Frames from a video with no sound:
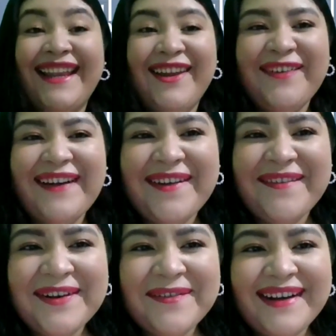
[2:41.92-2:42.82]
Hello
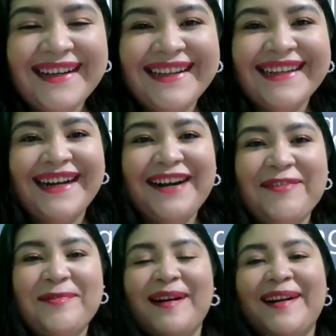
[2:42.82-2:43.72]
everyone,
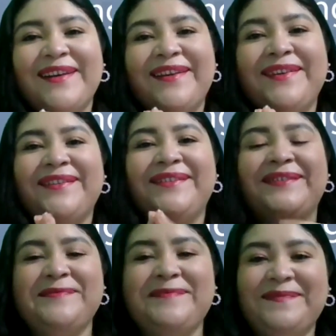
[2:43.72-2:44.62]
how are
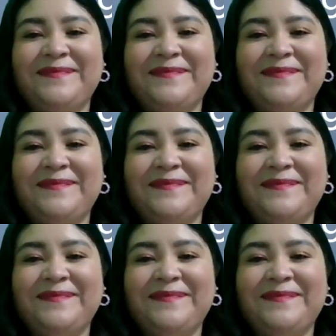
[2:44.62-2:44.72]
you?